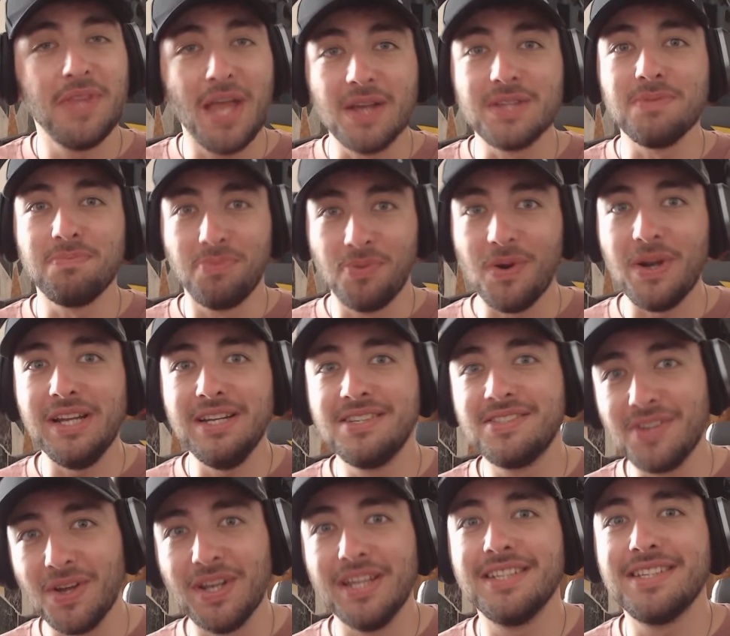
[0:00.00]
That was a pretty
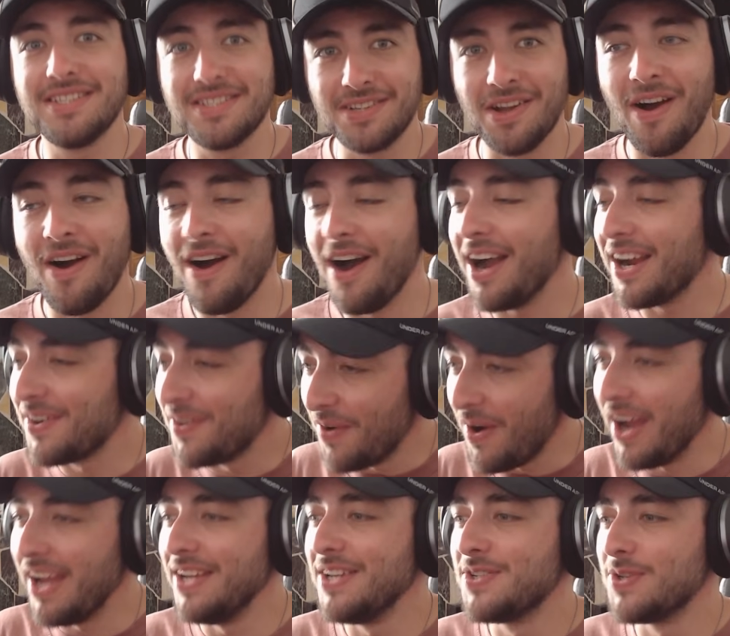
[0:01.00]
solid start. I
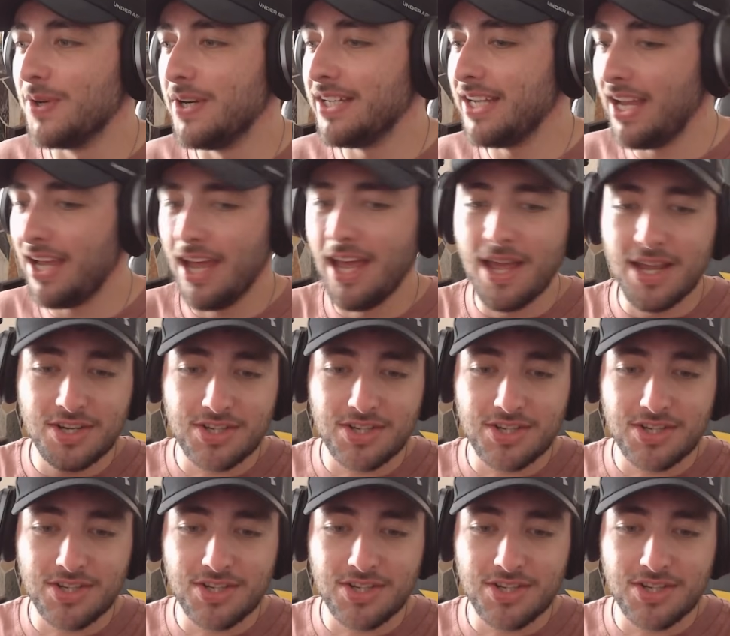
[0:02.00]
quite enjoyed it.